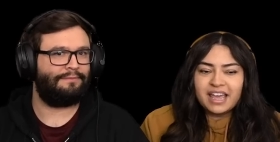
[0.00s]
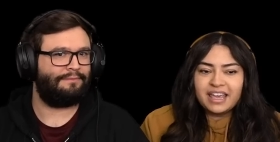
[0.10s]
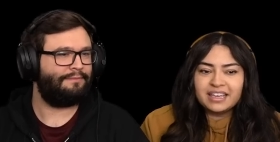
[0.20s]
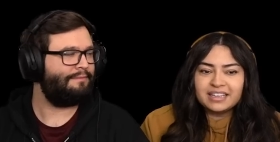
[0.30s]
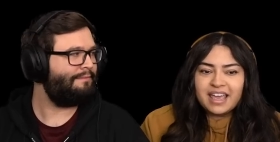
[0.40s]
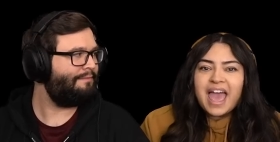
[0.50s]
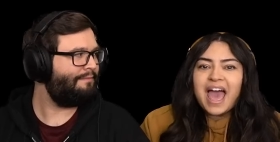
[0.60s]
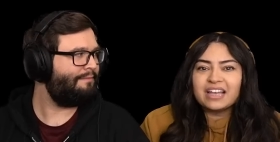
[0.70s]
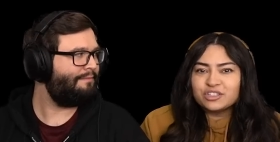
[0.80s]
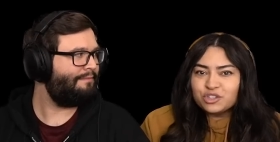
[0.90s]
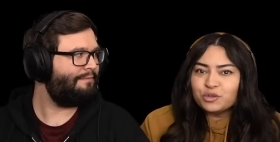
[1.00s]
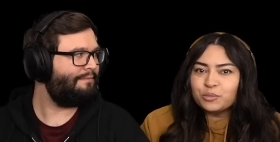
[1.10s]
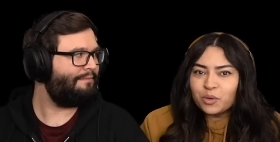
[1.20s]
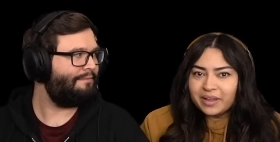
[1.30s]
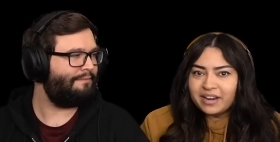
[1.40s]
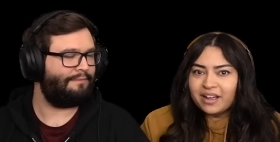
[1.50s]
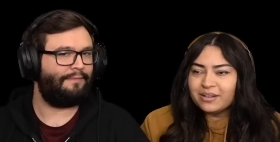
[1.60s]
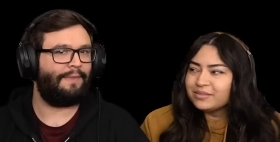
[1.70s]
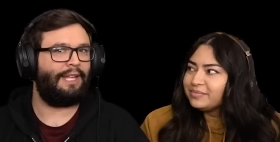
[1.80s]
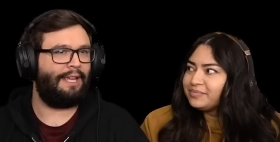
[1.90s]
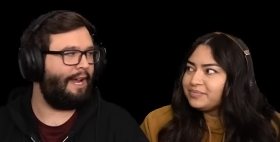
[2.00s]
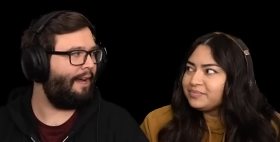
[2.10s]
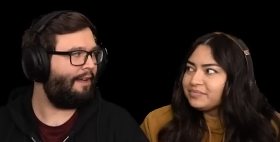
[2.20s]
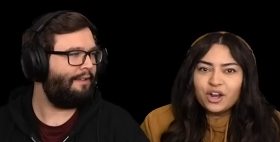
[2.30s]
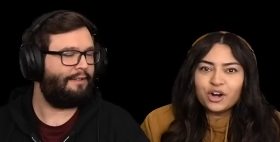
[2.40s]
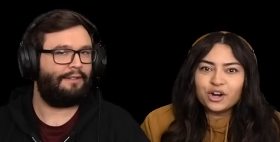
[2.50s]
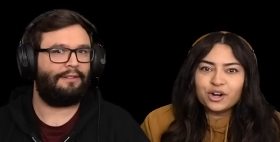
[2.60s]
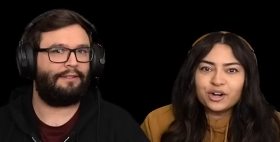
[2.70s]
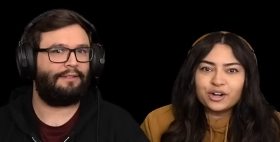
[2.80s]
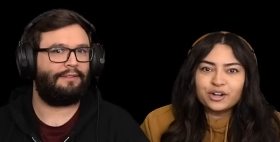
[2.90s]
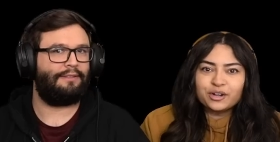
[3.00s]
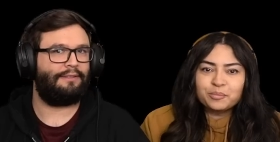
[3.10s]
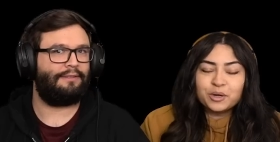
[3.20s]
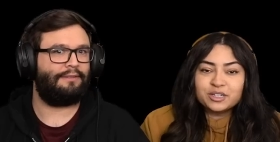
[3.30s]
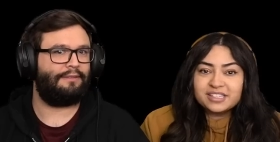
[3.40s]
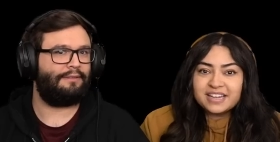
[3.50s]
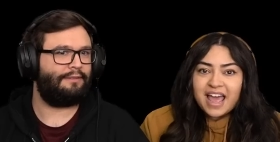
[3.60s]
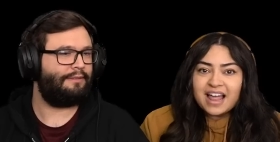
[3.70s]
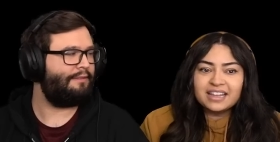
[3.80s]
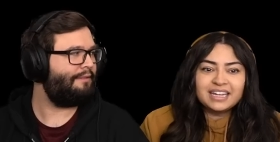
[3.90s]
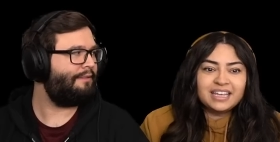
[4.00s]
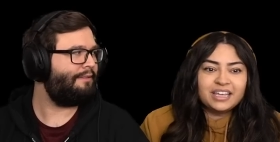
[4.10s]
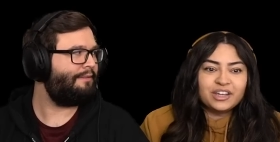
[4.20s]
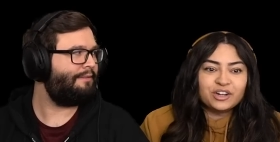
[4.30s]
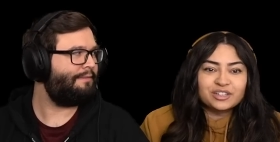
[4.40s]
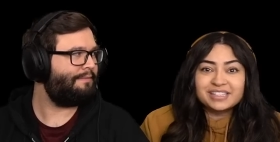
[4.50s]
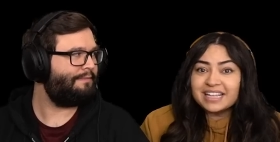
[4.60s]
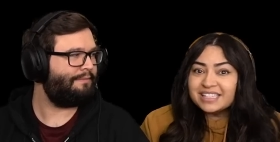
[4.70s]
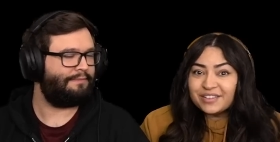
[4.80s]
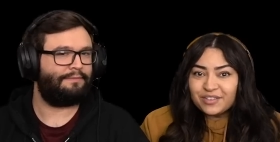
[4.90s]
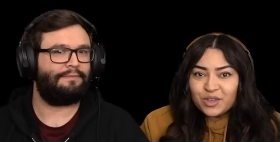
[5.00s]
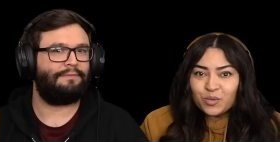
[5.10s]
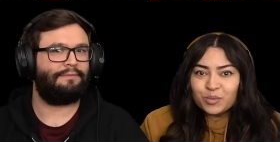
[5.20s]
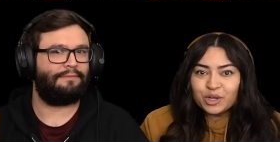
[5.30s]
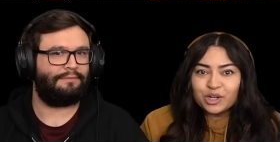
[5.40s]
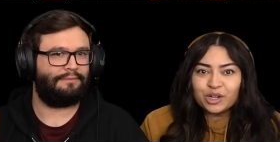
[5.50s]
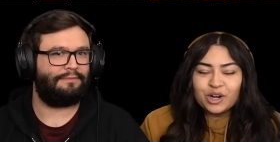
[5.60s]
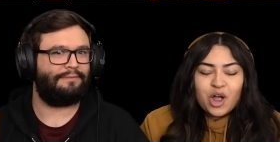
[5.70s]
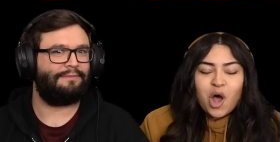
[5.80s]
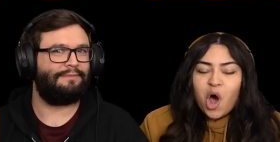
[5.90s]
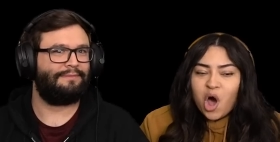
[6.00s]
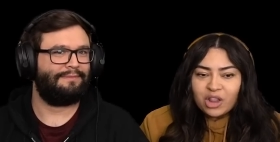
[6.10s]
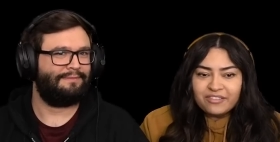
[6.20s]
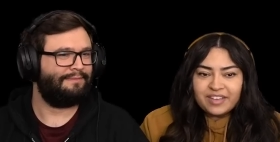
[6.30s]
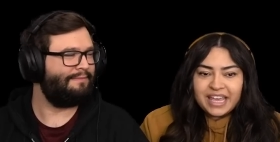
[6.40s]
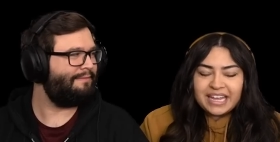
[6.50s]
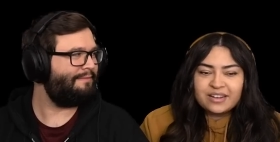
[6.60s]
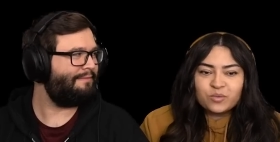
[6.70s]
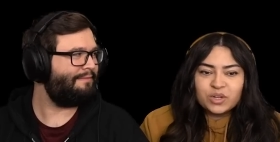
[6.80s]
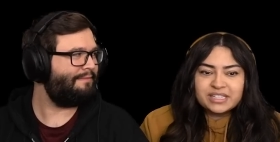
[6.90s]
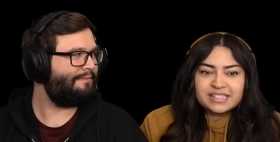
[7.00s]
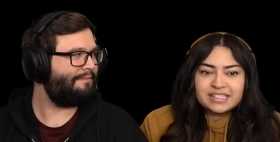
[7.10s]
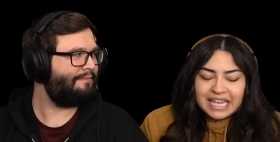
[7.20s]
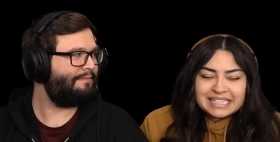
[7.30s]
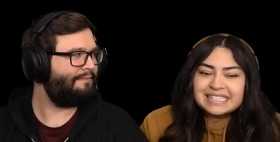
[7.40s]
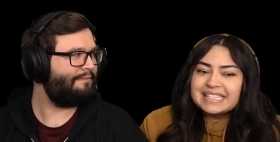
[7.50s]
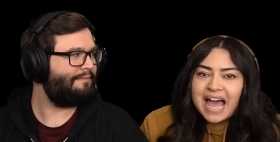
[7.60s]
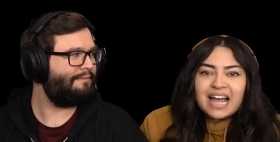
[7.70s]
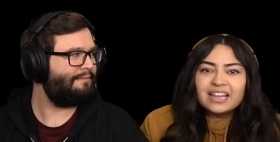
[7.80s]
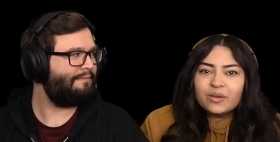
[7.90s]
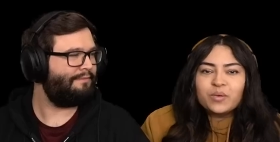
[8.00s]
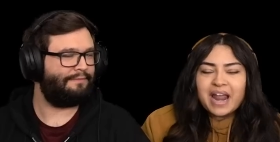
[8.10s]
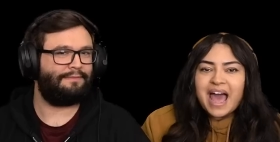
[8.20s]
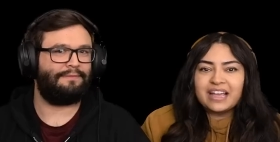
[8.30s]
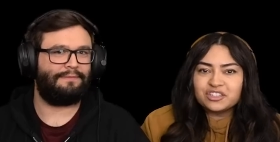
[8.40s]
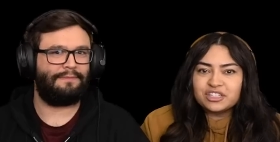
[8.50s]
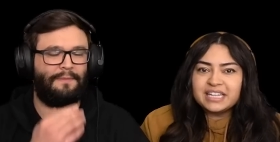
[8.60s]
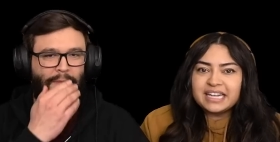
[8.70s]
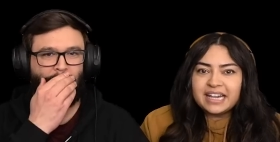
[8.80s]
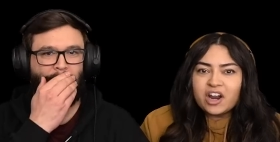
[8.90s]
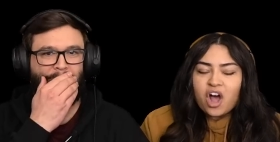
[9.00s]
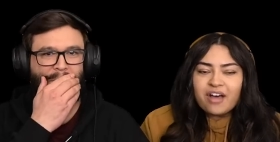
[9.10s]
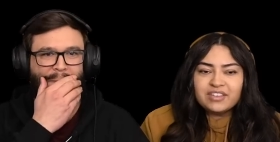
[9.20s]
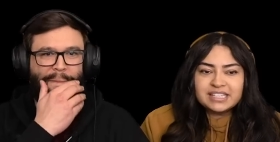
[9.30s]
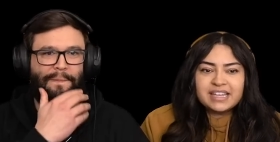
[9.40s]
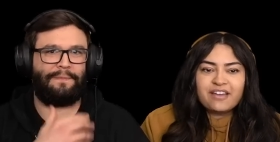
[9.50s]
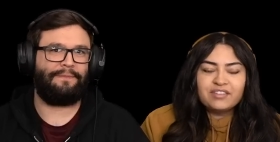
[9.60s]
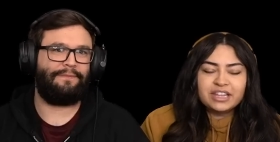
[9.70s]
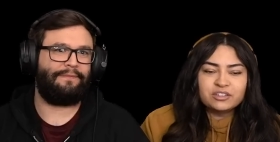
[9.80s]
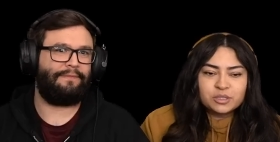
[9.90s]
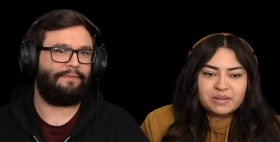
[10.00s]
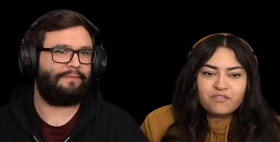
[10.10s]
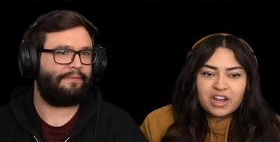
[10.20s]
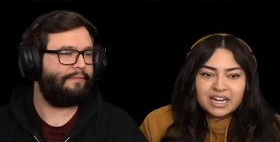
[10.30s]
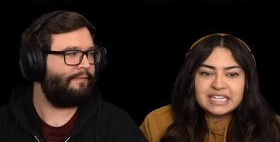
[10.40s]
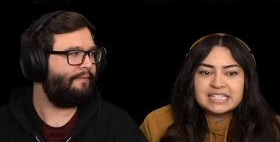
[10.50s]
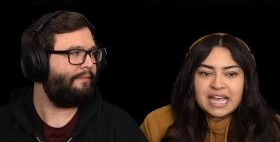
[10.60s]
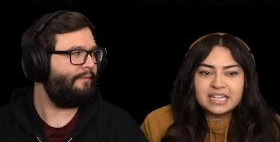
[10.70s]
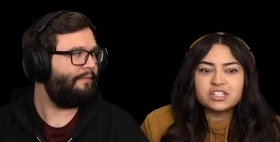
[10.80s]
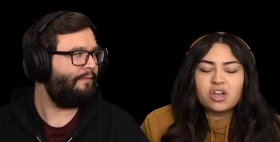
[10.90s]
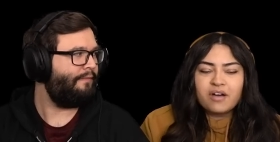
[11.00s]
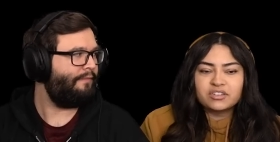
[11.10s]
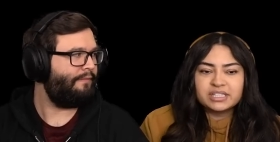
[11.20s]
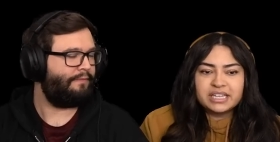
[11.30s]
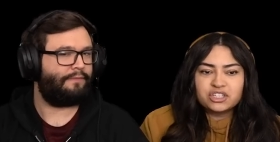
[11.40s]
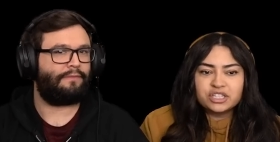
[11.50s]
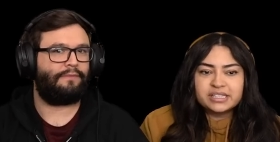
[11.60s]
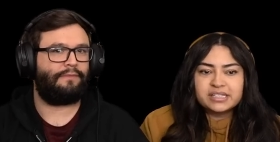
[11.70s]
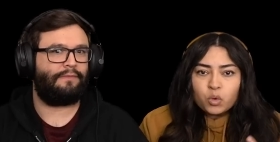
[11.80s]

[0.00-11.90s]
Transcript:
Speaker 1: like Ash 2.0. Yeah. Her personality, her sense of humor, all of it. And it was exactly what Ash needed. Obviously, I feel like there's been very intense conversations